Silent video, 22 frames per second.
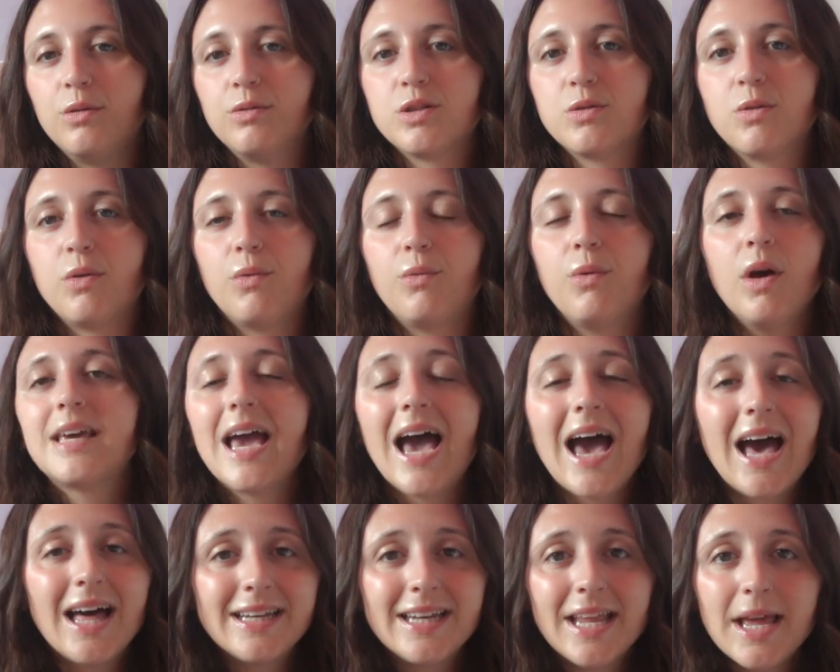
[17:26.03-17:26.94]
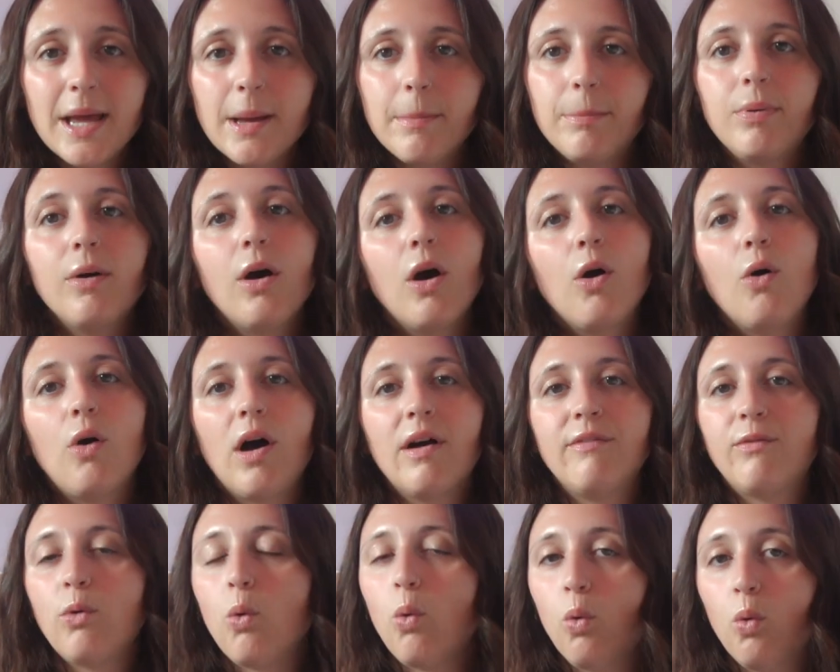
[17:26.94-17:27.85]
So Catnip,
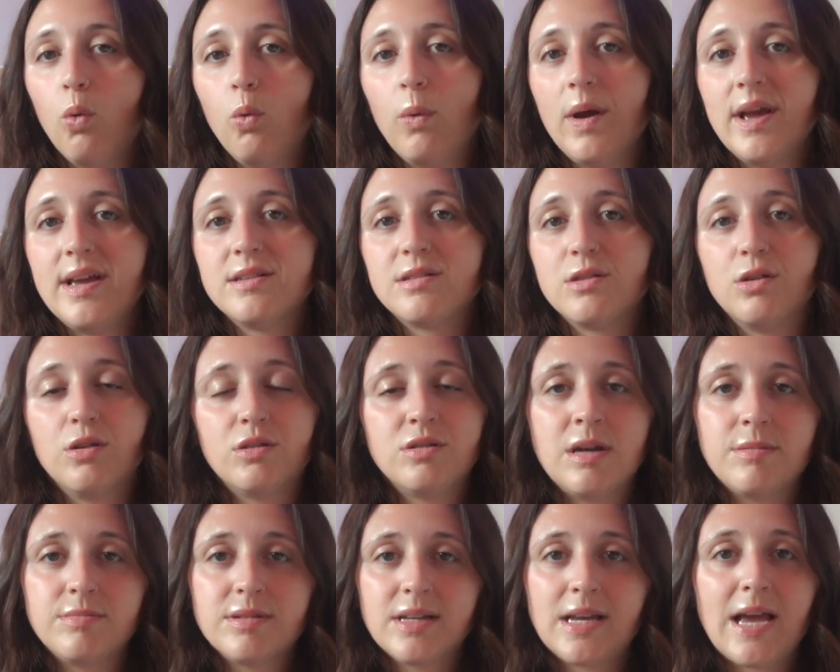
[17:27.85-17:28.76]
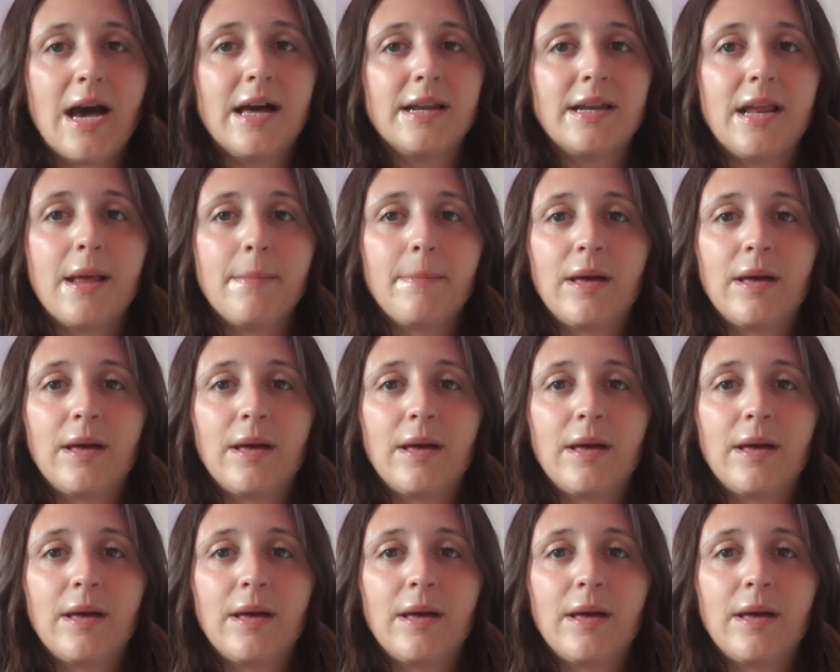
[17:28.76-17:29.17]
I've always looked up to Catnip,